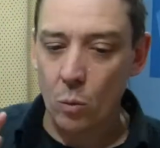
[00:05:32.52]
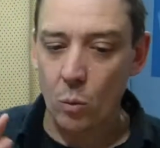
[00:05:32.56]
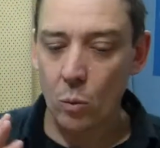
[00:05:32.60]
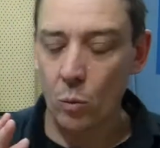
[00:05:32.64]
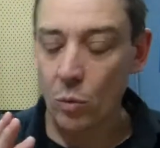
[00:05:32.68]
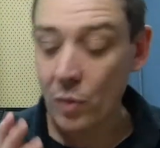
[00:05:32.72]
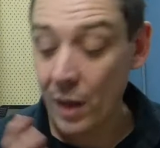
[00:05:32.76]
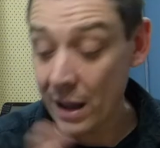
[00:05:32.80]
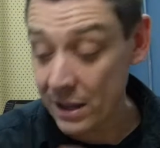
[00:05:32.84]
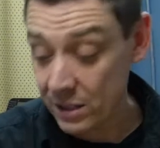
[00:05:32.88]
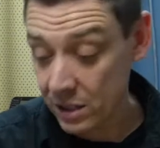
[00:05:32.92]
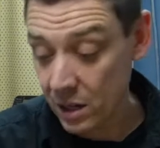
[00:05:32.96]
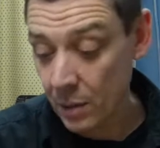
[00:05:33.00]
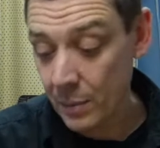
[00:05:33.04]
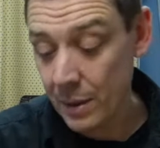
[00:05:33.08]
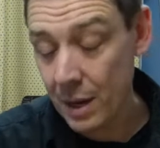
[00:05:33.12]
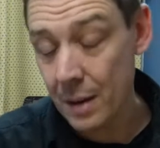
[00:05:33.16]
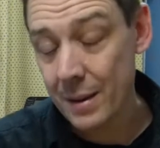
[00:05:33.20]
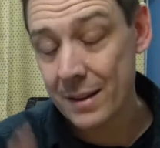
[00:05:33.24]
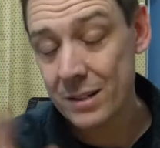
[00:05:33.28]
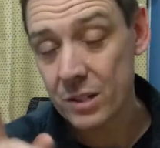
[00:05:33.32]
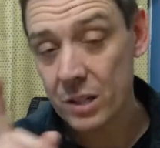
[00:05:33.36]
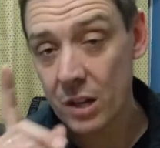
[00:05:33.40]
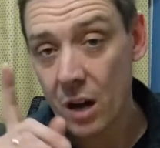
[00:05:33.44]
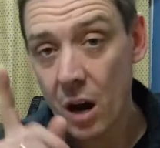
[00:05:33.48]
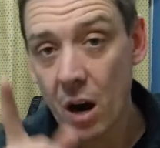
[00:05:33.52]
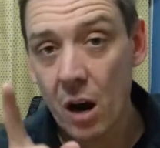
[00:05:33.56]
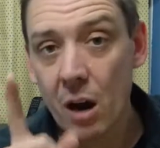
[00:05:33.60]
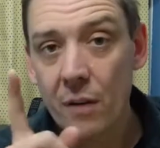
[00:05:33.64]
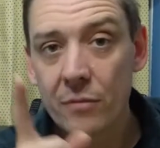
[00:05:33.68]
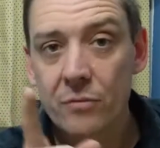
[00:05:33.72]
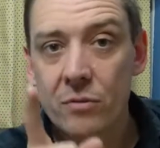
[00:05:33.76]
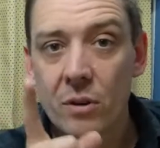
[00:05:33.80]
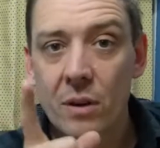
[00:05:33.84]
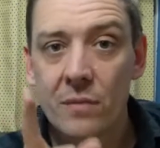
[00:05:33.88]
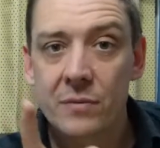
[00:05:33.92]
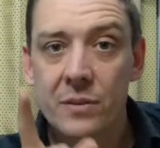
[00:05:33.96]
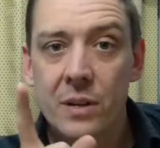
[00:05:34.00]
That's coming out actually
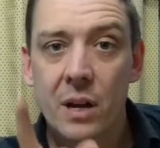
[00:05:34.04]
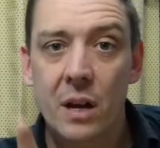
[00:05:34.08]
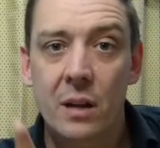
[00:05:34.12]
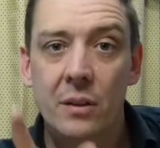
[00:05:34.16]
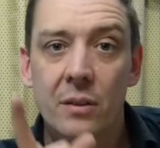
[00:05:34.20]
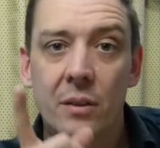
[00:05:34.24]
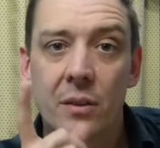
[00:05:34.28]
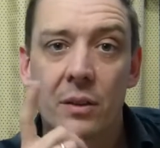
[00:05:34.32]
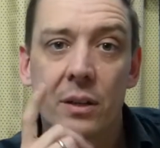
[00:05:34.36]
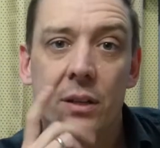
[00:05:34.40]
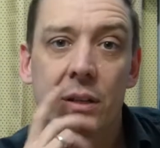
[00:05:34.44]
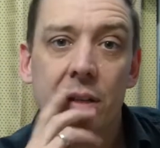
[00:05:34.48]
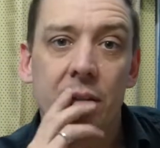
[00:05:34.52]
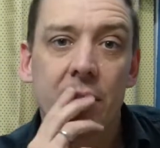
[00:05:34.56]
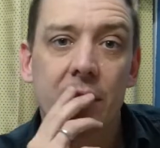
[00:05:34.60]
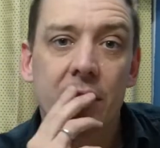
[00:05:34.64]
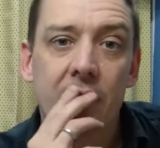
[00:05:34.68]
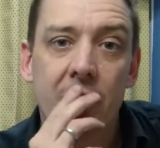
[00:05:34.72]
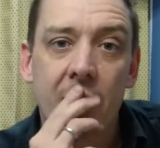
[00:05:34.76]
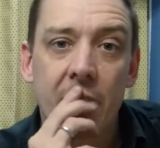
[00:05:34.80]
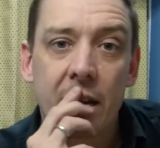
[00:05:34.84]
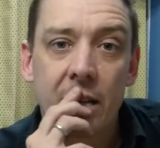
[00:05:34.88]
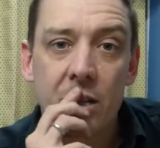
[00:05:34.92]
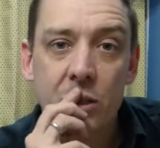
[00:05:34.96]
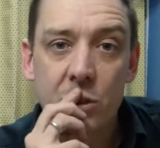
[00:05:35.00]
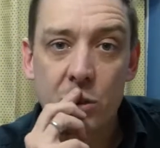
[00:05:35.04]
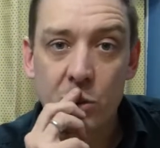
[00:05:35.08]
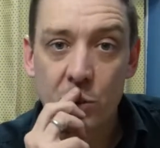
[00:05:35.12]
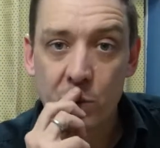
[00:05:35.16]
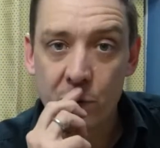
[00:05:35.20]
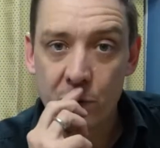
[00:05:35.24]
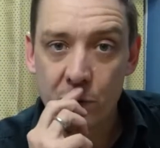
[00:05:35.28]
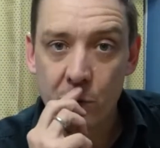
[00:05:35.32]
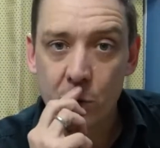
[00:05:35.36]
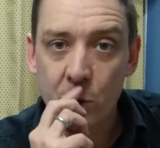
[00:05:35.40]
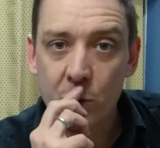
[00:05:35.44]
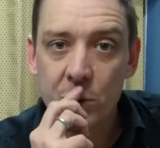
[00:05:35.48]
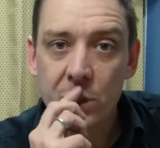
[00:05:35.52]
after I've done the
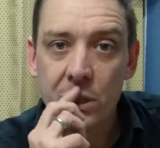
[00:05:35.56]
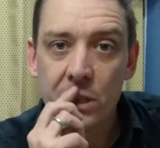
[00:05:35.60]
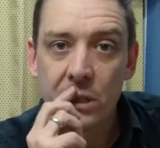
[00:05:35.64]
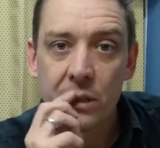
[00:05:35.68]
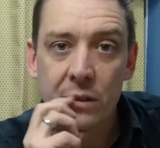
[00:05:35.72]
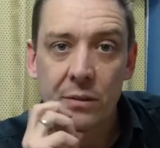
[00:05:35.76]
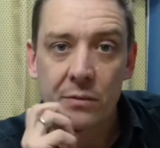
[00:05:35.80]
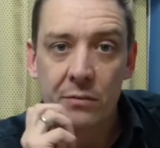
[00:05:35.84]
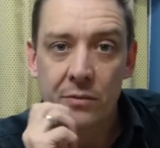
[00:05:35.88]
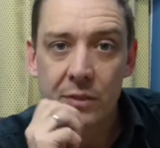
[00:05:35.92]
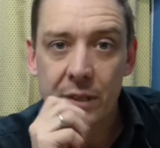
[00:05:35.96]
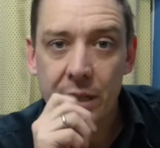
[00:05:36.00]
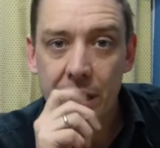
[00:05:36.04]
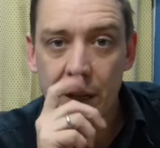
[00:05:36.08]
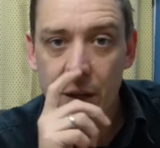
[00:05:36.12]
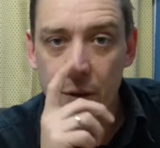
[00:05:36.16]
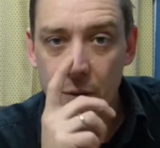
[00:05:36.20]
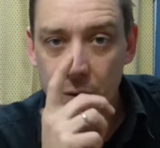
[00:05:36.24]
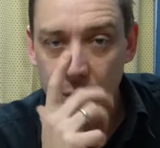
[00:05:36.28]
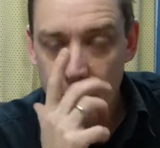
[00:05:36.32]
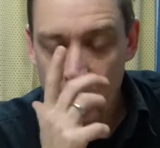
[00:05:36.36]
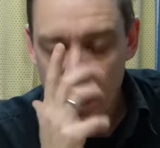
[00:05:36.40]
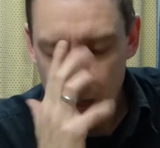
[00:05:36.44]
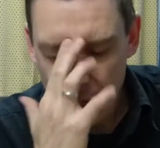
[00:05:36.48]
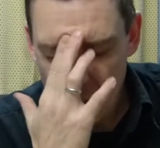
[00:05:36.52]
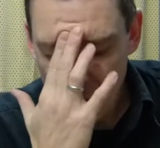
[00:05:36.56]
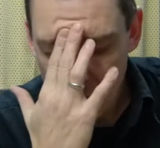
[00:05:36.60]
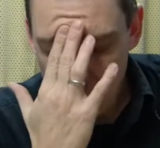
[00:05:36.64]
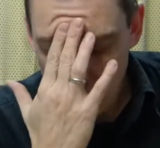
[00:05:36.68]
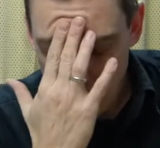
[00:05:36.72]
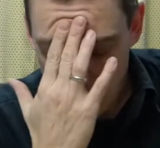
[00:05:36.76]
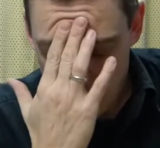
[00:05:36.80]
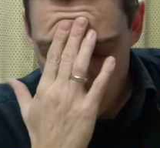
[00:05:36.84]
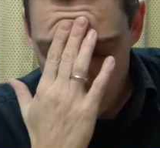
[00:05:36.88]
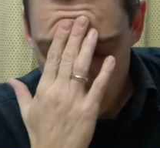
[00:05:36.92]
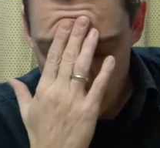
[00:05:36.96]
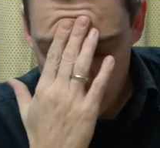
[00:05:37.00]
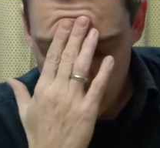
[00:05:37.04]
X240 video.
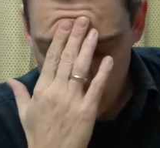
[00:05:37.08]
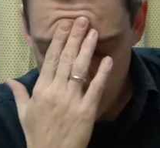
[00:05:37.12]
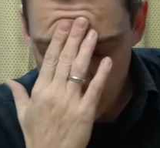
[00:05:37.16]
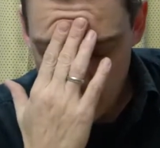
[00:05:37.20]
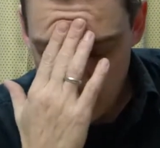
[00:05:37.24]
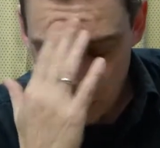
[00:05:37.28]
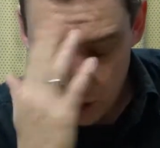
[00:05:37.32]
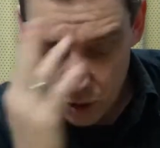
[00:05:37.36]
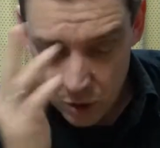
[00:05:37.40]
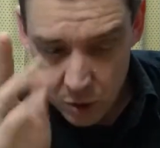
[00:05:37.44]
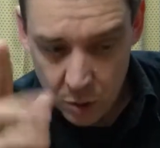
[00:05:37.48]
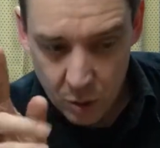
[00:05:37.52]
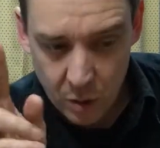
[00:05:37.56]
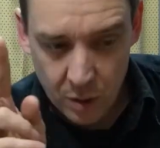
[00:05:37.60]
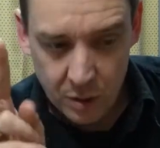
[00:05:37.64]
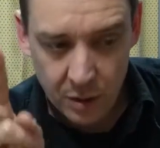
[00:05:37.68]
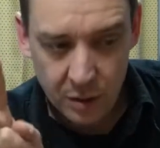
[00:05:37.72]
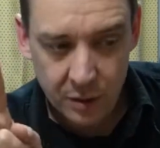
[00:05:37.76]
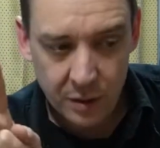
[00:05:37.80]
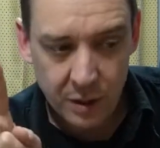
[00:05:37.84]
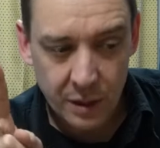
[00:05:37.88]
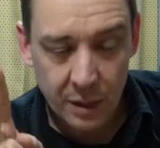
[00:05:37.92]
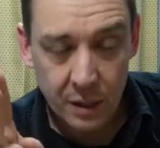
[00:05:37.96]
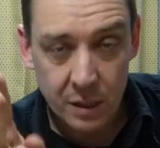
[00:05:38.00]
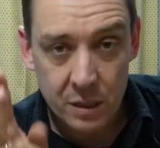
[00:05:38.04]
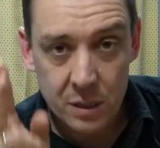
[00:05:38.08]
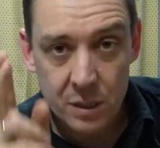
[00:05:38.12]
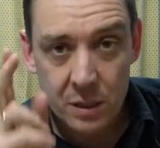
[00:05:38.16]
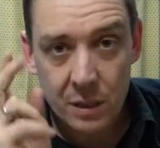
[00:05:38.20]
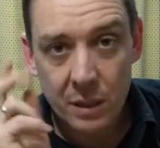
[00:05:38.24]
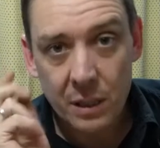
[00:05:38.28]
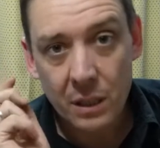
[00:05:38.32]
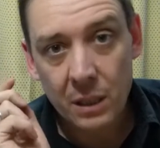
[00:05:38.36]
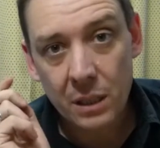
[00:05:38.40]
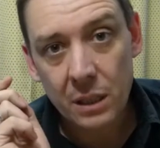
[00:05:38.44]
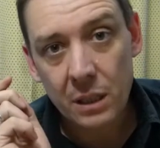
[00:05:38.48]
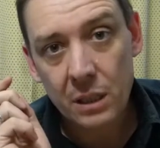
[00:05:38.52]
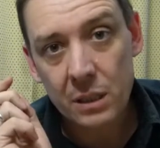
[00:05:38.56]
Now there was two other things.
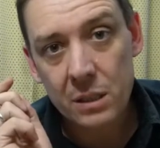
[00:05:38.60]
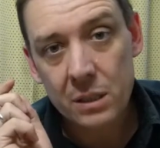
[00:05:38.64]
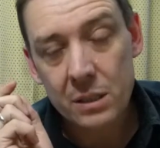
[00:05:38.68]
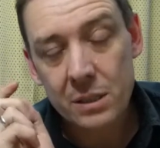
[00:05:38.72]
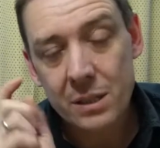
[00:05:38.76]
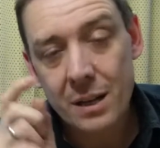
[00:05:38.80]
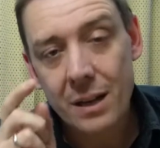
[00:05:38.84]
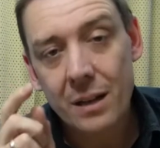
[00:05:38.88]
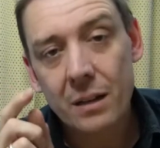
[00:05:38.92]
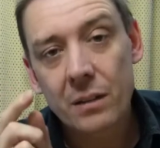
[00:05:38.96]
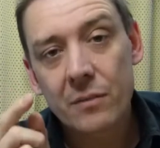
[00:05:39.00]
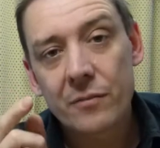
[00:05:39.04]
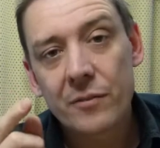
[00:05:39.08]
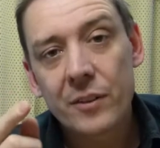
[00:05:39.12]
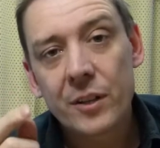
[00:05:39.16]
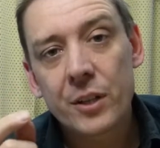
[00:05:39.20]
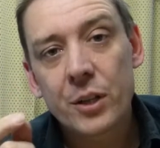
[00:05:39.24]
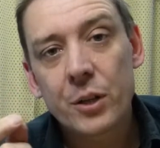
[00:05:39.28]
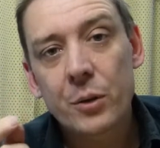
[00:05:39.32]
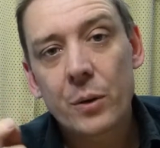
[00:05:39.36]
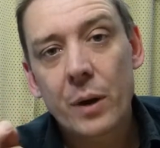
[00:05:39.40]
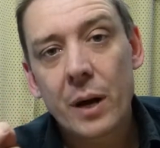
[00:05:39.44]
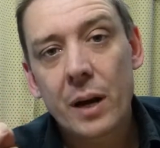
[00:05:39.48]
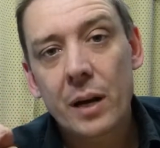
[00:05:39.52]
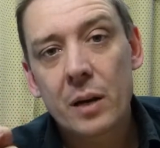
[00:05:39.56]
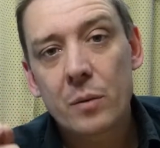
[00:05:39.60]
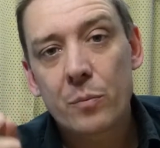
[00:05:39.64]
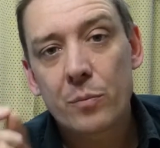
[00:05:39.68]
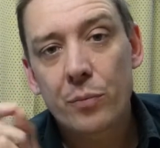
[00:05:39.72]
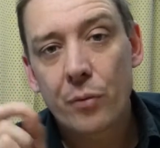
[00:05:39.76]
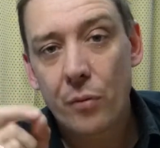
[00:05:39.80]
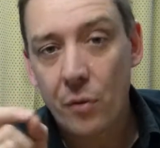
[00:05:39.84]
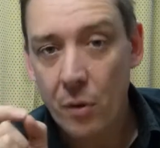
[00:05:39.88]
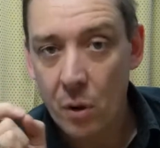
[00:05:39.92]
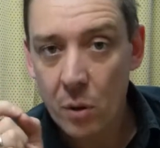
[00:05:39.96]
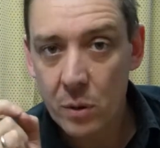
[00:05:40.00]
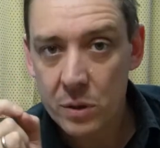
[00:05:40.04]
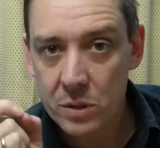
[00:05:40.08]
The Dell Venue 8
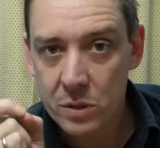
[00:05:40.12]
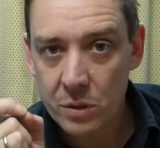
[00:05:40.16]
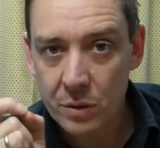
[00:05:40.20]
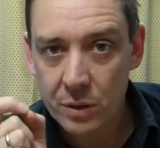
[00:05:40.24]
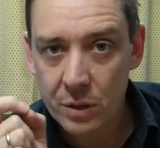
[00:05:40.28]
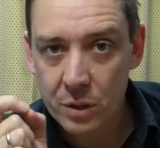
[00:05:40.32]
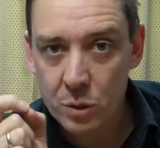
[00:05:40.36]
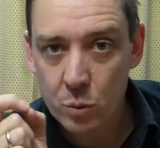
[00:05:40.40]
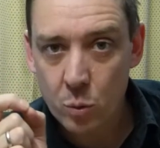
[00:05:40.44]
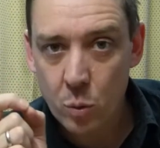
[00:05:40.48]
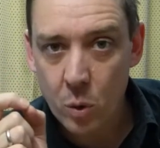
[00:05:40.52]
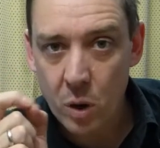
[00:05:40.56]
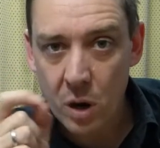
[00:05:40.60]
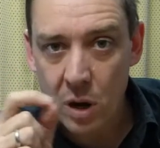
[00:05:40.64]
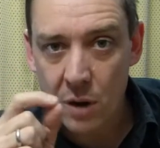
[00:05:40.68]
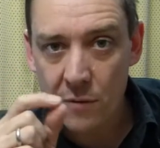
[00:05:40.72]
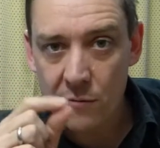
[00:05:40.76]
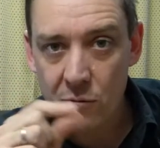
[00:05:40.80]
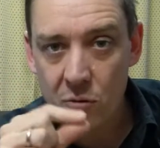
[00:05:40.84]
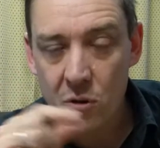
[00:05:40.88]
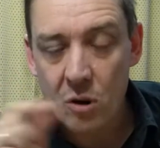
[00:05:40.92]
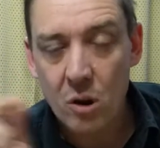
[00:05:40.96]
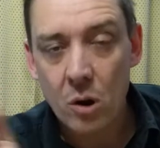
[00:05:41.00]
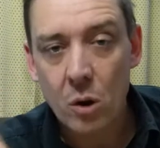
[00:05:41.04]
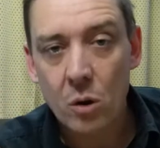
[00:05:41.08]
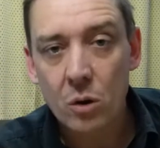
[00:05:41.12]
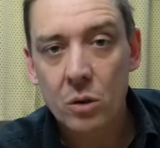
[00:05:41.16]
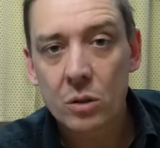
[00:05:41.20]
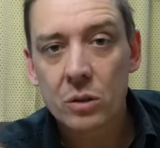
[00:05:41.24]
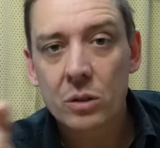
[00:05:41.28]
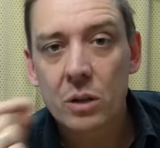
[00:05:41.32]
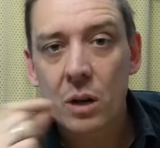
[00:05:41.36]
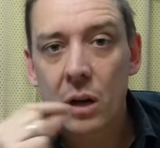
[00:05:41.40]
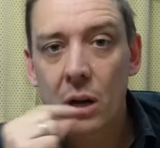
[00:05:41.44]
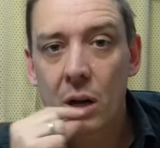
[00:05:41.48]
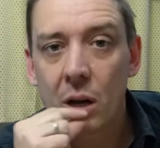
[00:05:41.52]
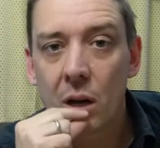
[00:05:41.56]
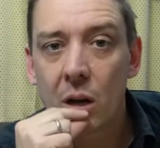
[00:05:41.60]
Pro is on its way for a
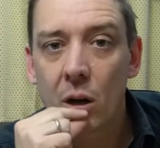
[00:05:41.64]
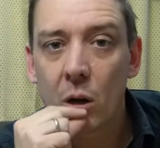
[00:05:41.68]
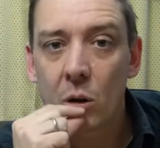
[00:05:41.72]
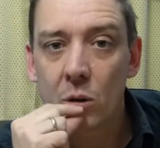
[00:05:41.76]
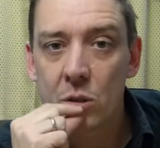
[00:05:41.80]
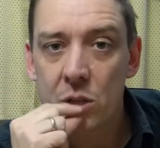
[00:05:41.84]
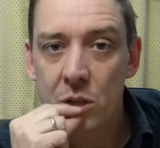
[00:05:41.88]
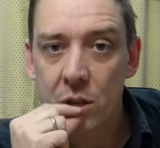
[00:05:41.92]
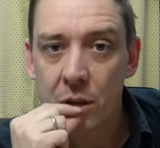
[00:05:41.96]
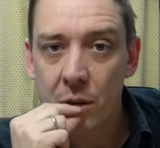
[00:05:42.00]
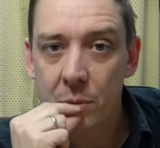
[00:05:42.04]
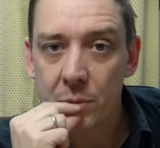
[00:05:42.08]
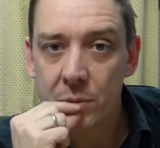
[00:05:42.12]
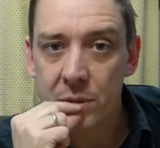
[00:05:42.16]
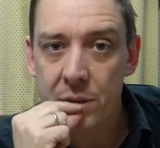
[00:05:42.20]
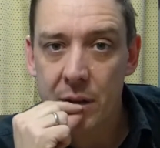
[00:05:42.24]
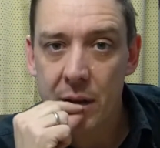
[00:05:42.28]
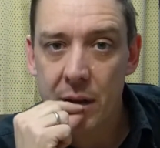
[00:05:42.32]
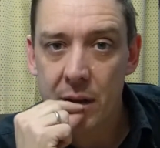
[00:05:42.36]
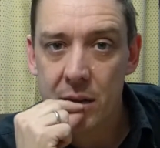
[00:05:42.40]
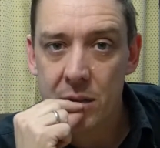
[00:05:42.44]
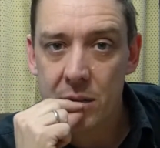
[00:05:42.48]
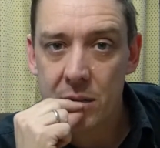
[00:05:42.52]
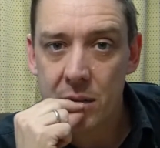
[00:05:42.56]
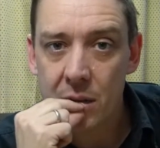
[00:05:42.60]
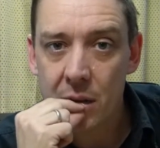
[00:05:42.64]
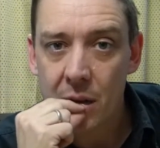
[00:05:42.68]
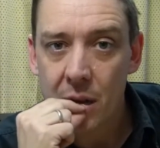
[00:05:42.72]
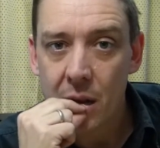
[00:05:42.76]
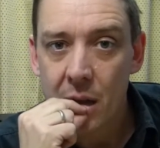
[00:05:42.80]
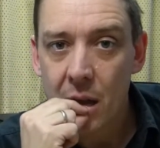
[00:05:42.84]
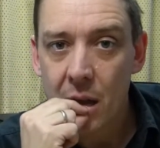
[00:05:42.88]
long-term test,